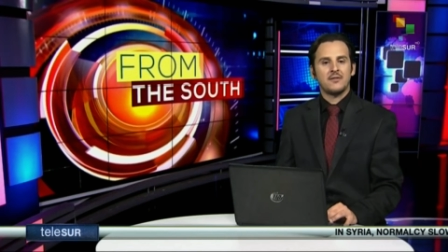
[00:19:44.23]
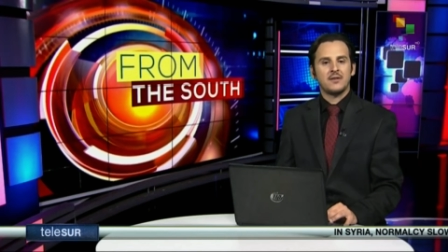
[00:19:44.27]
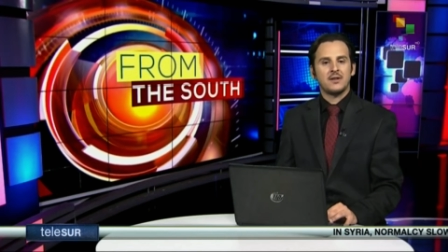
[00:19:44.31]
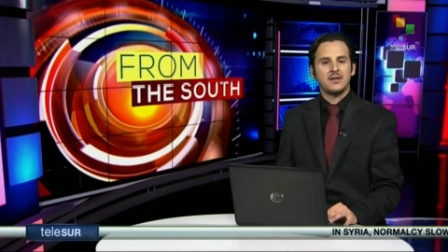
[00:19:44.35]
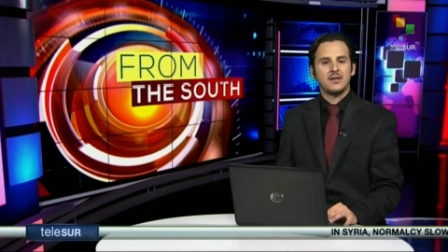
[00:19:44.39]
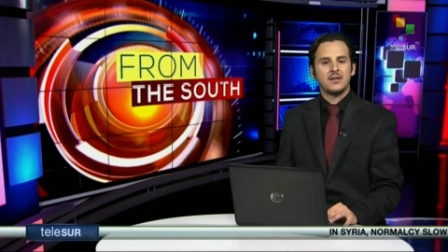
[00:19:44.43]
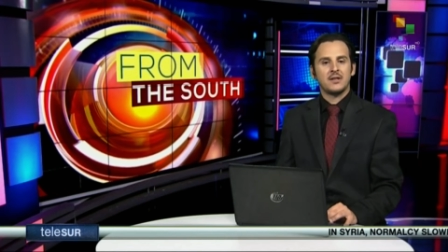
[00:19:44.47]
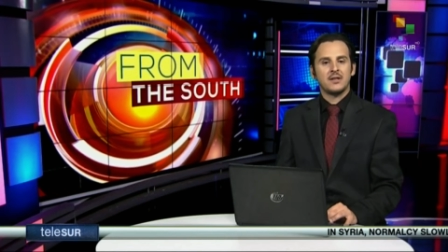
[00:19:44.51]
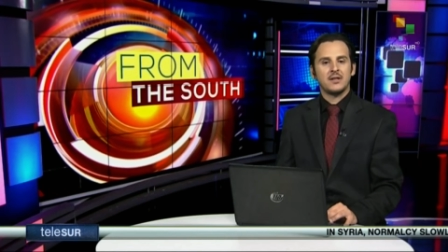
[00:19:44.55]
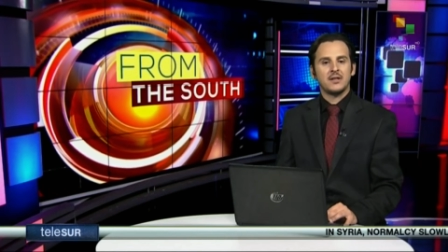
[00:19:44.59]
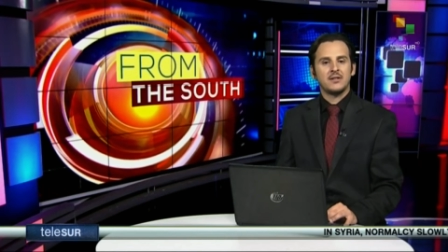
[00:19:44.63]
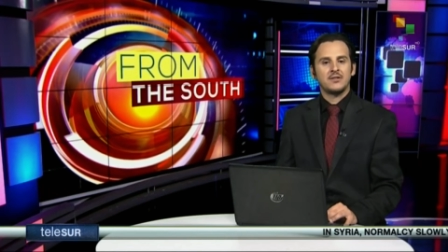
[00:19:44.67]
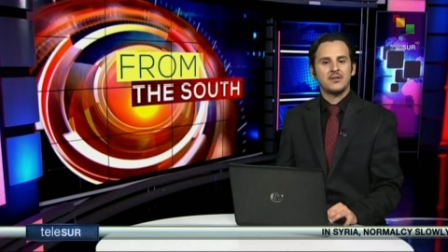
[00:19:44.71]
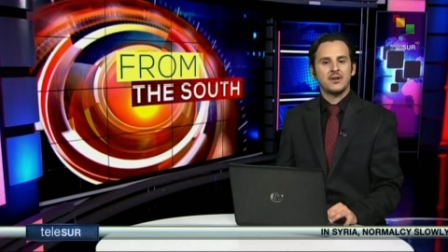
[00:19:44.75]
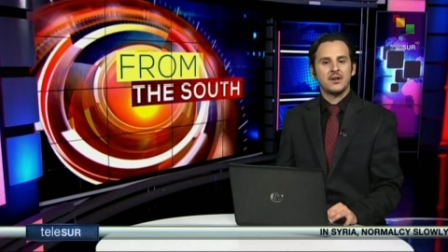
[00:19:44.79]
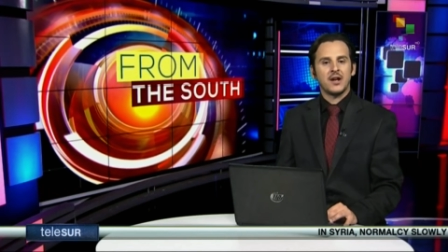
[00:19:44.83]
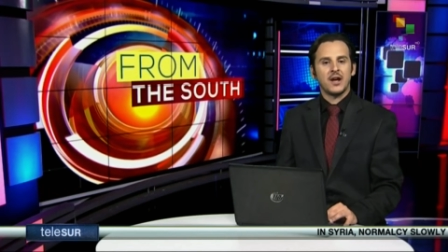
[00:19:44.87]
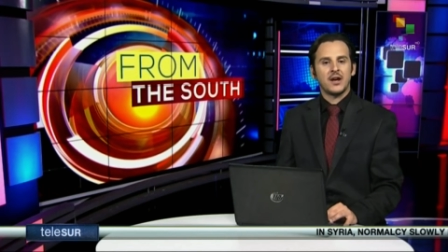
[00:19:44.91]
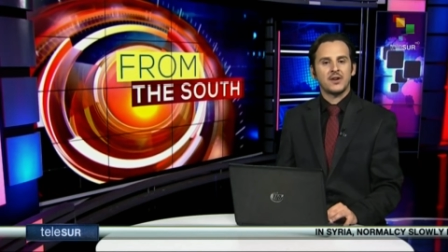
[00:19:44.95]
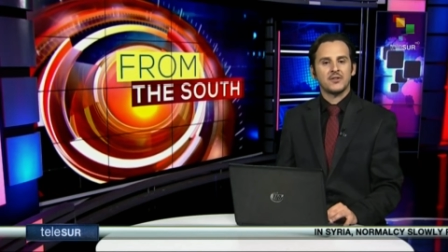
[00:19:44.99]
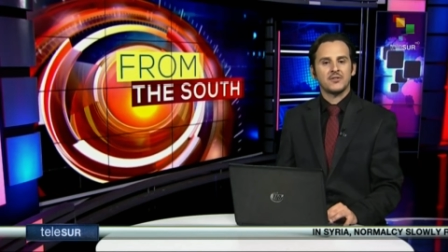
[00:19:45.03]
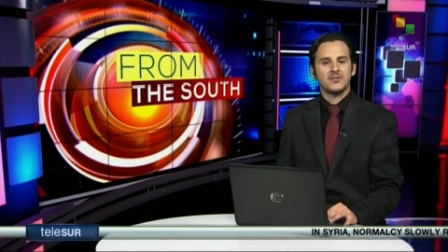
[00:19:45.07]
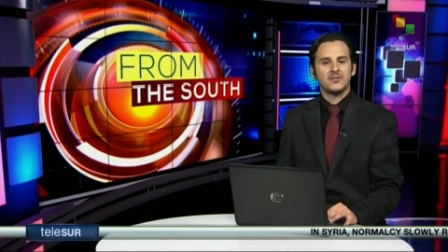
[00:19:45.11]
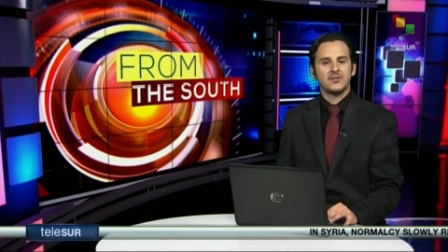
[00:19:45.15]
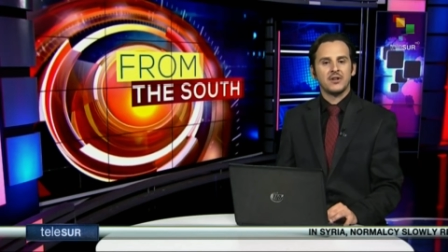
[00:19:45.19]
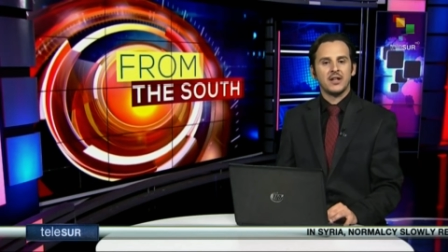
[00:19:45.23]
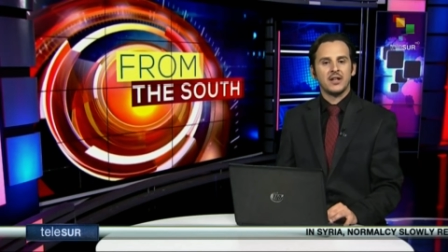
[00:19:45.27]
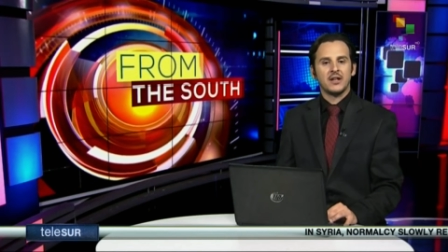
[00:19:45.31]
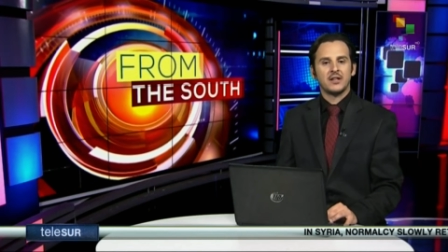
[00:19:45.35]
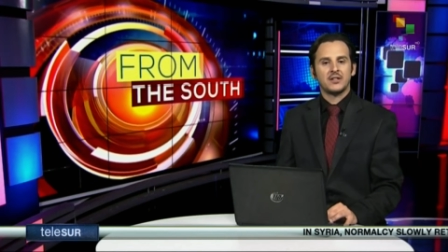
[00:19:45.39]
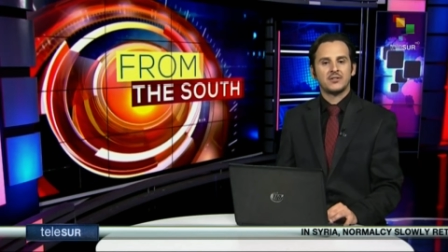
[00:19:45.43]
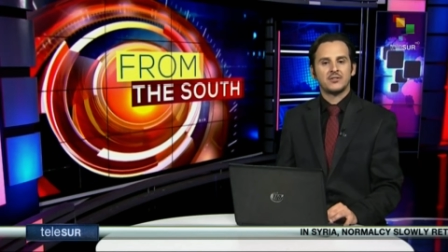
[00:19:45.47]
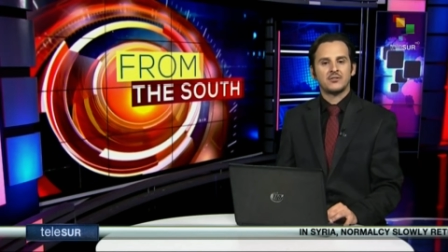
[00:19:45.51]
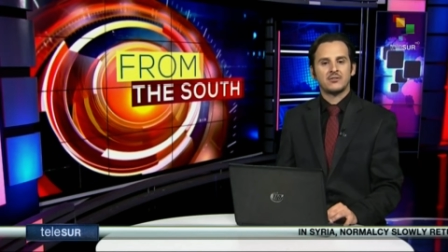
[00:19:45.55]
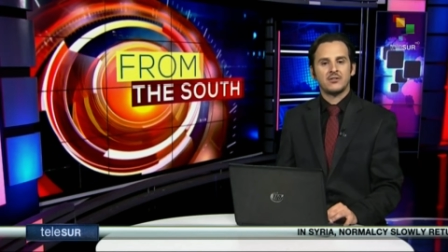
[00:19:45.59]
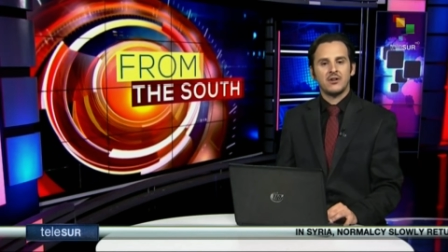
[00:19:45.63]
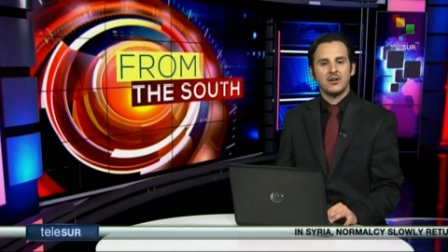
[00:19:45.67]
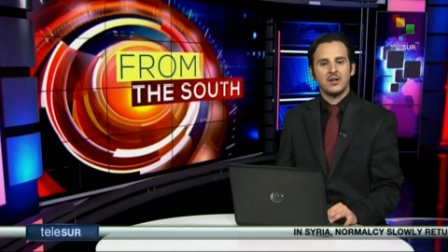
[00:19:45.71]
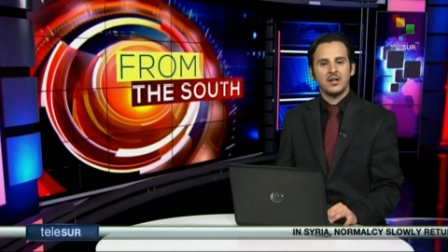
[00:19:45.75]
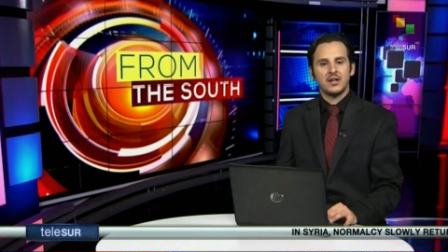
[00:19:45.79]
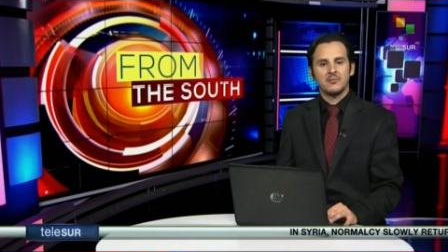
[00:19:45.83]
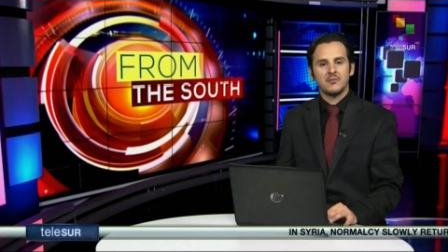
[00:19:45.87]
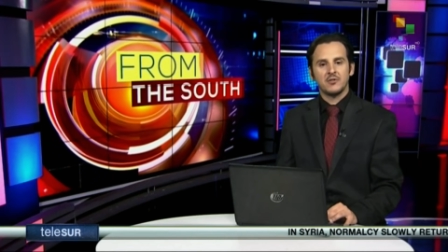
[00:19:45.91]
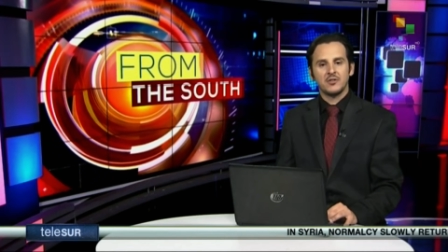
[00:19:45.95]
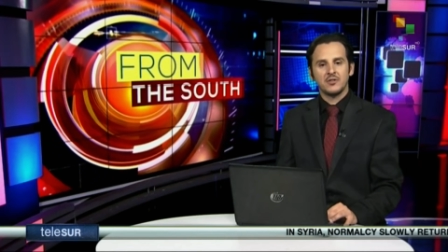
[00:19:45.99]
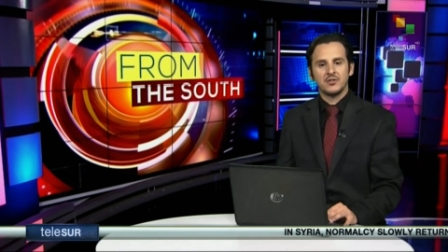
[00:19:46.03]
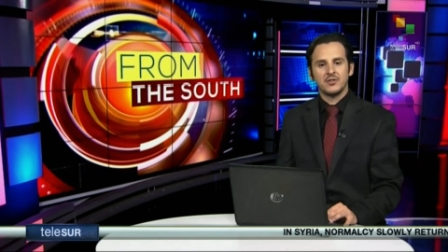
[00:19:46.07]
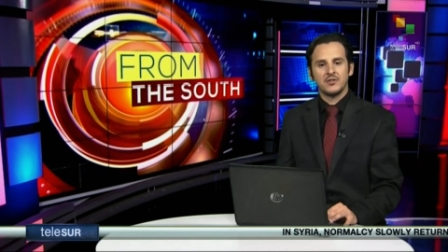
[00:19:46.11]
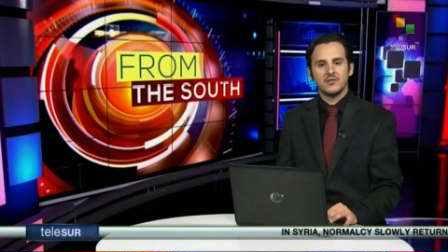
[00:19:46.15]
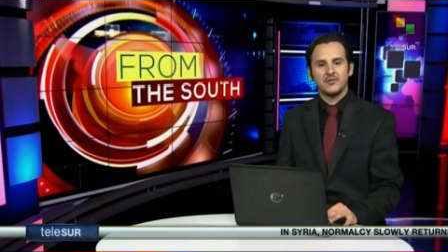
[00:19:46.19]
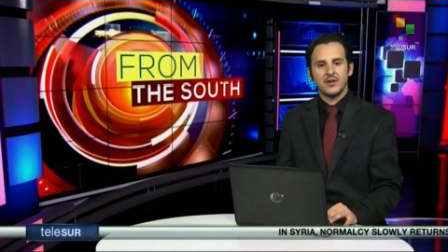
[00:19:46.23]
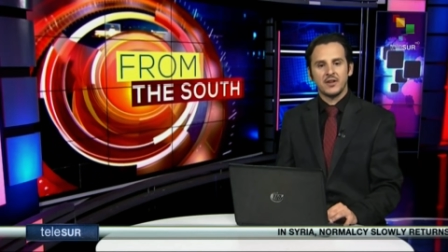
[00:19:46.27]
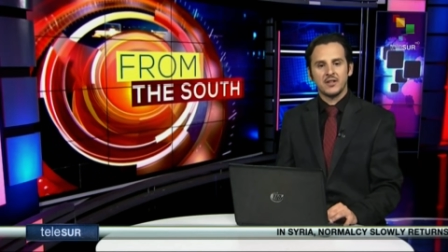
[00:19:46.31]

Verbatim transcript: F International Electronic Music